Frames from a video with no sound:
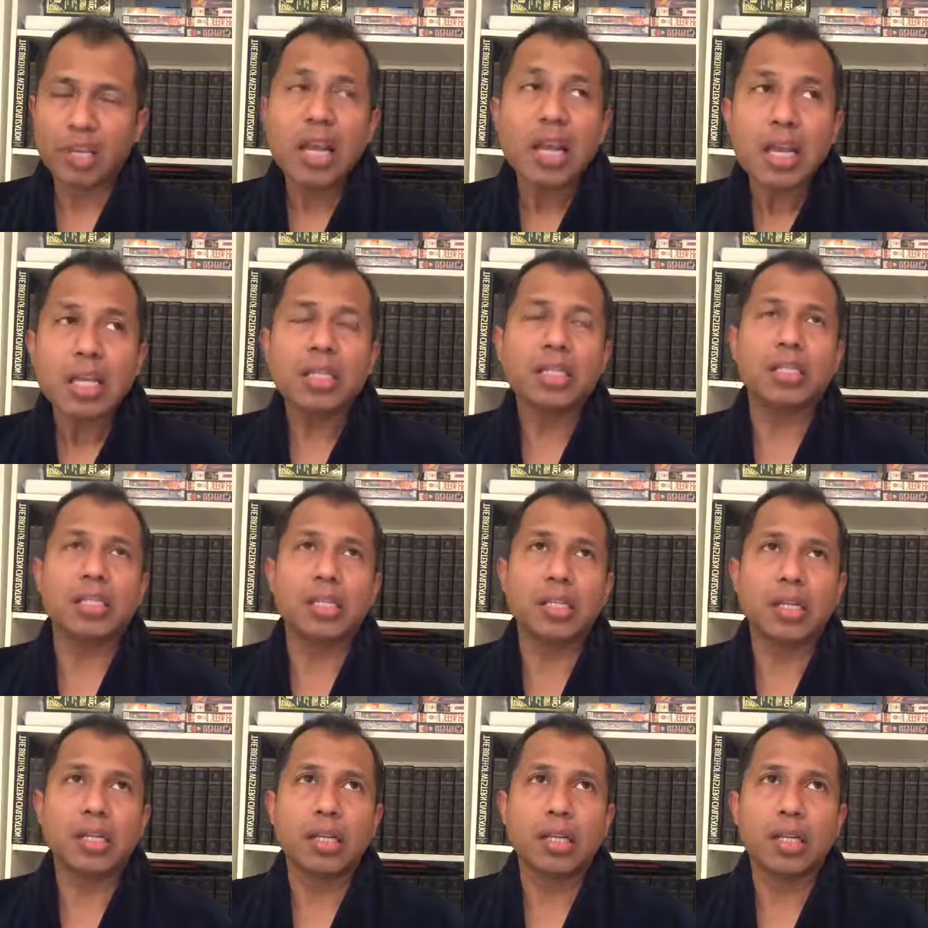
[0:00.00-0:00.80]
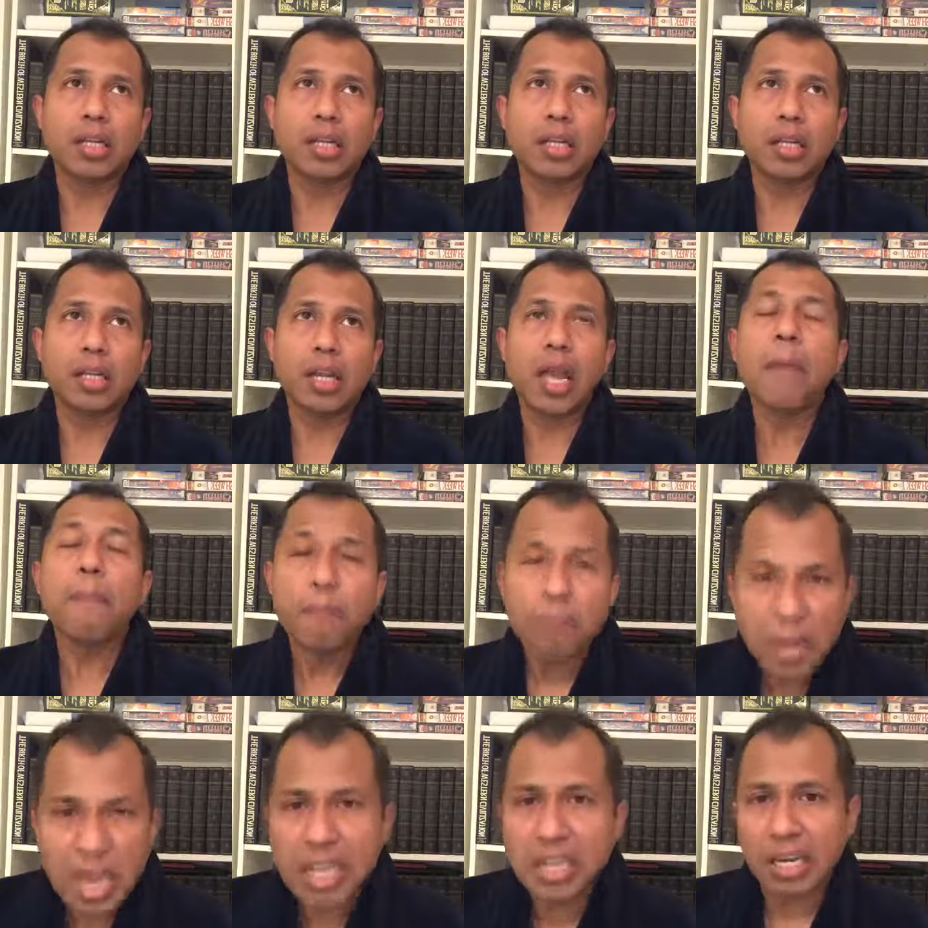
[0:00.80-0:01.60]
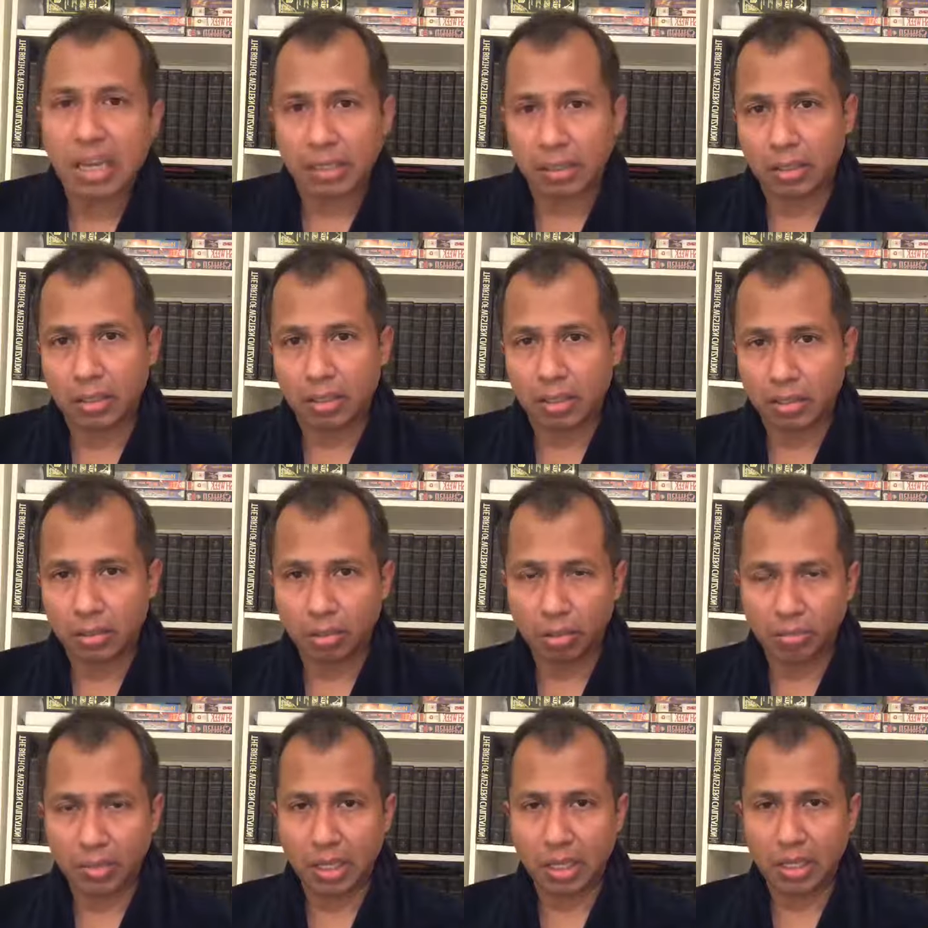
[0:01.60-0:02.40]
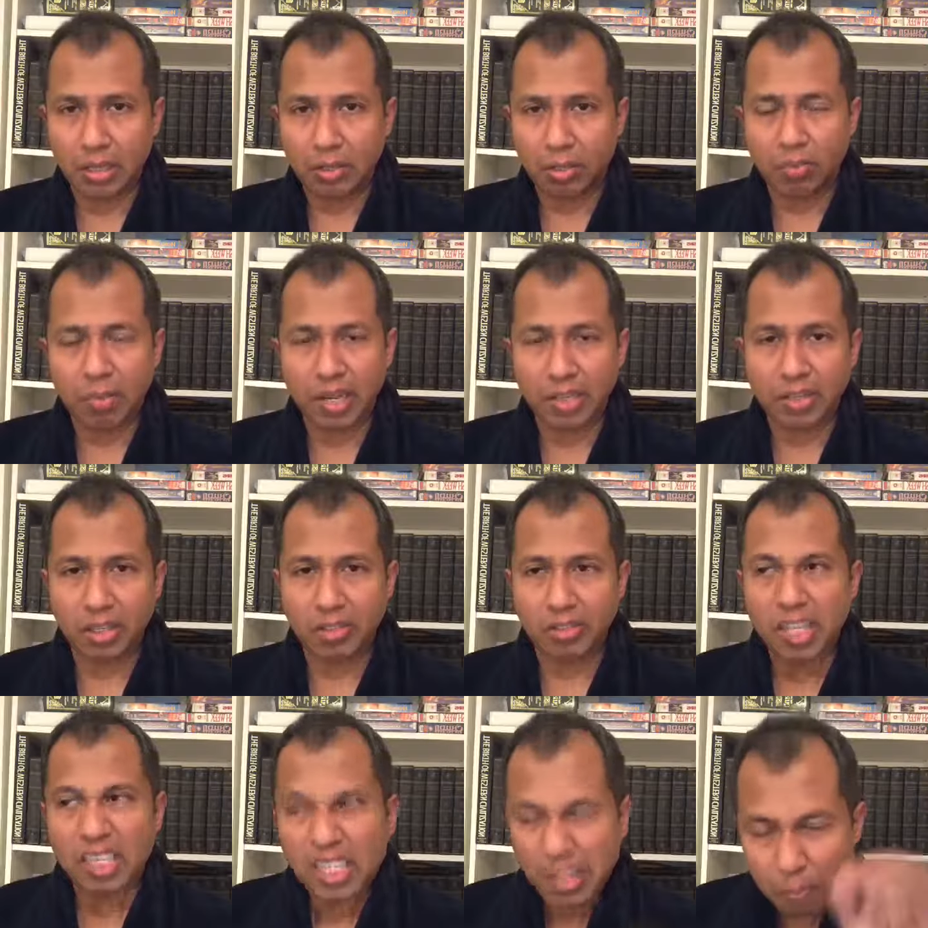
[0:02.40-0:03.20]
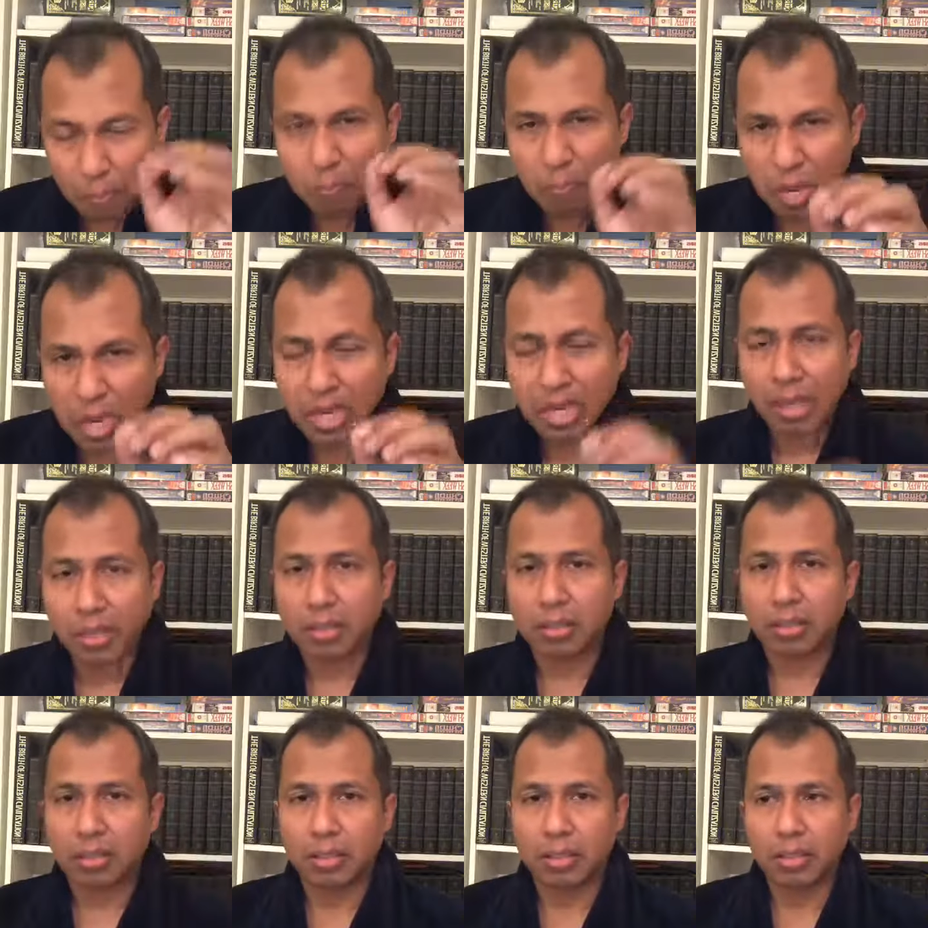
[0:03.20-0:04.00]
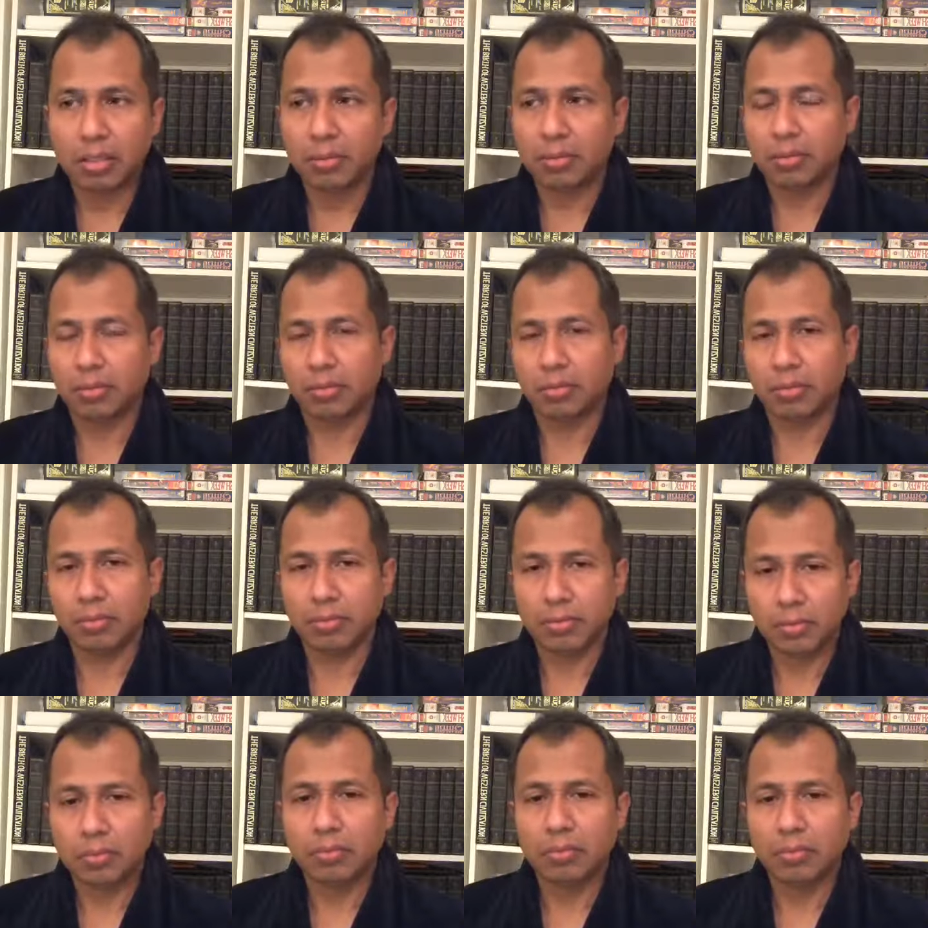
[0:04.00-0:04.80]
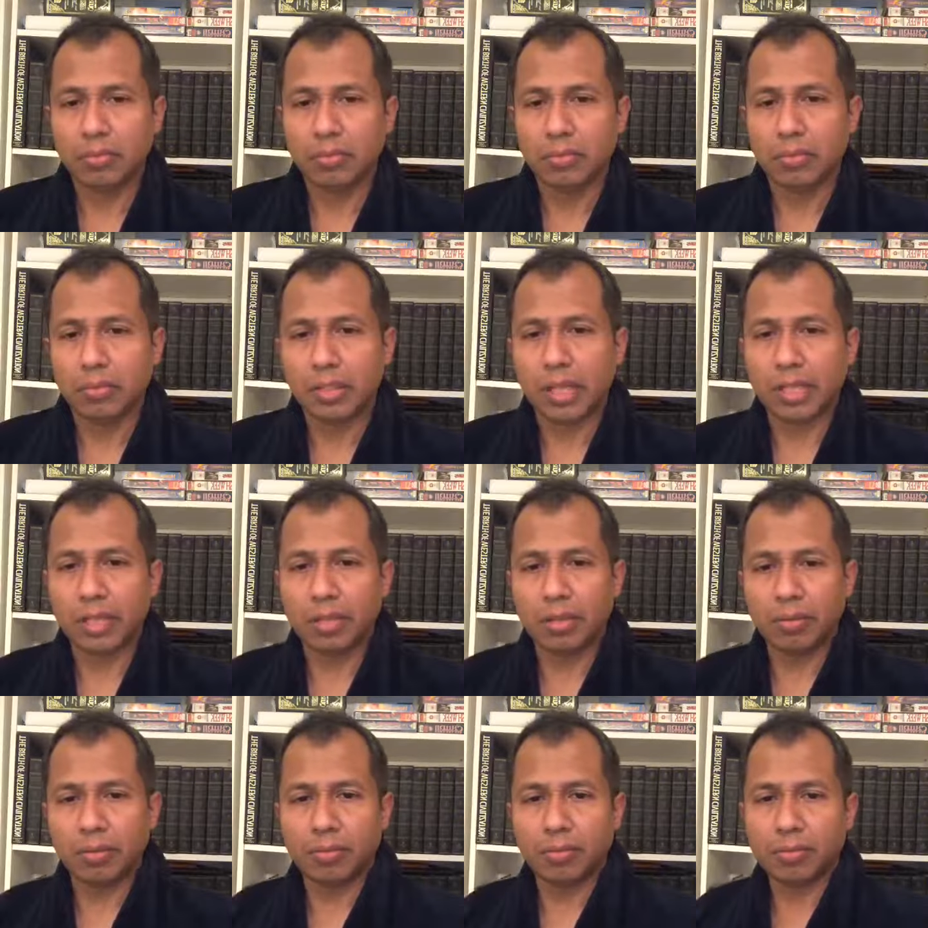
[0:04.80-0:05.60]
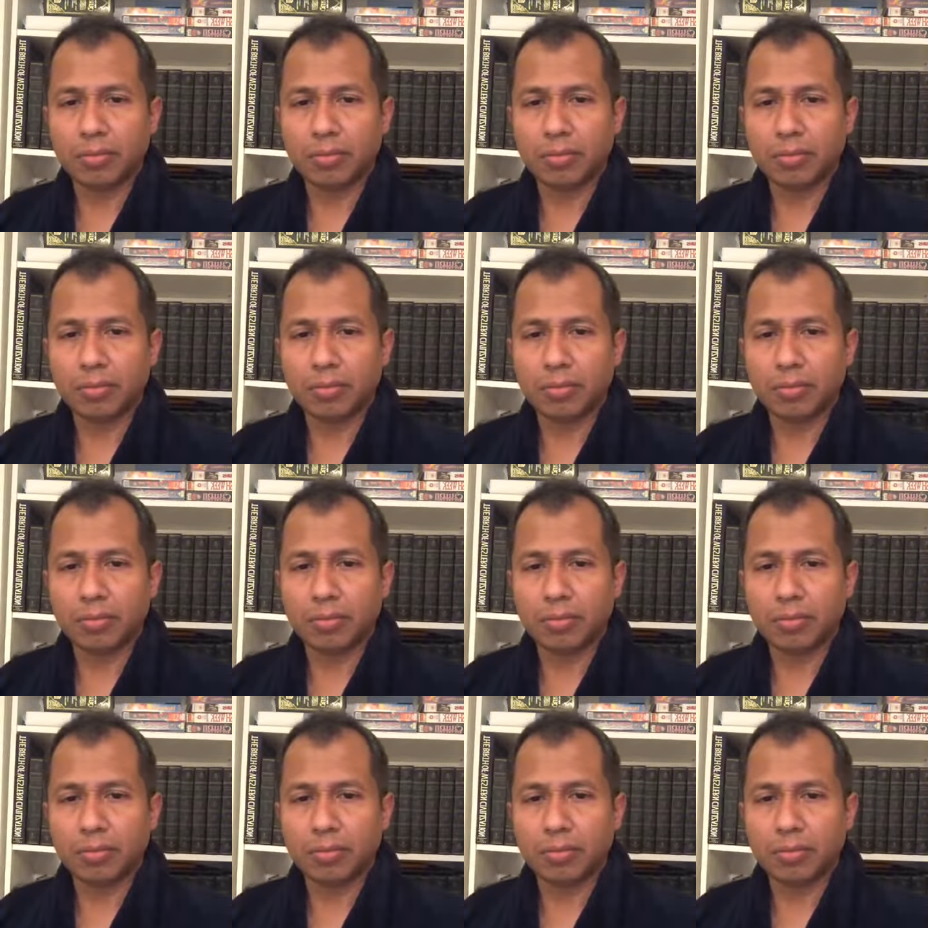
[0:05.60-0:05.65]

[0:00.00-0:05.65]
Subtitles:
is a peanut to me, to my situation. It's a peanut. Thank you.